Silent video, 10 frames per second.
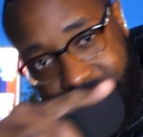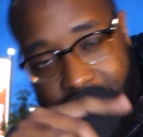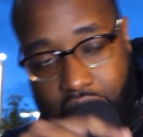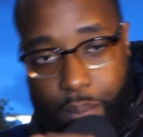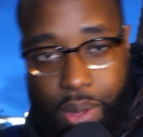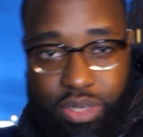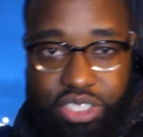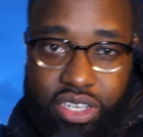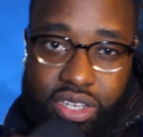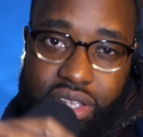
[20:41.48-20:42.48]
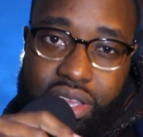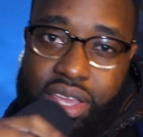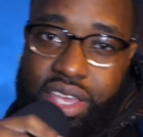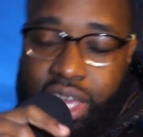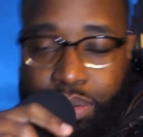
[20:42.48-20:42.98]
Shout out Mama Jerk.
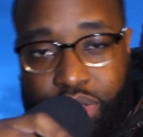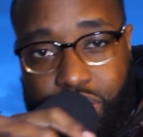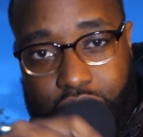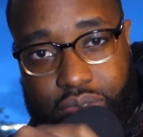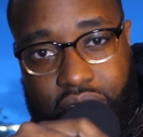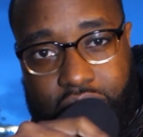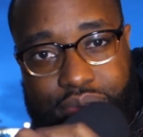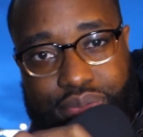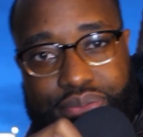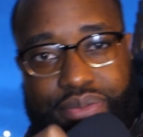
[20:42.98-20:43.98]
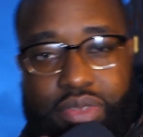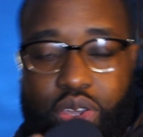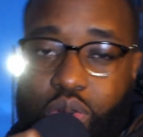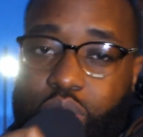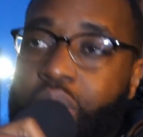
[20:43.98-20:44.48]
Keep doing your thing
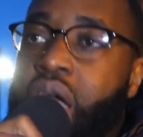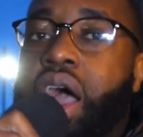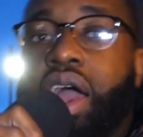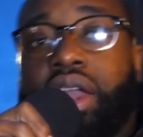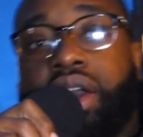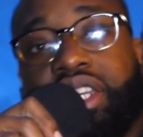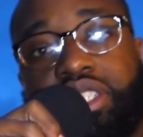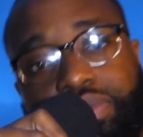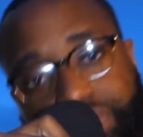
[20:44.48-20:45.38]
cool all right guys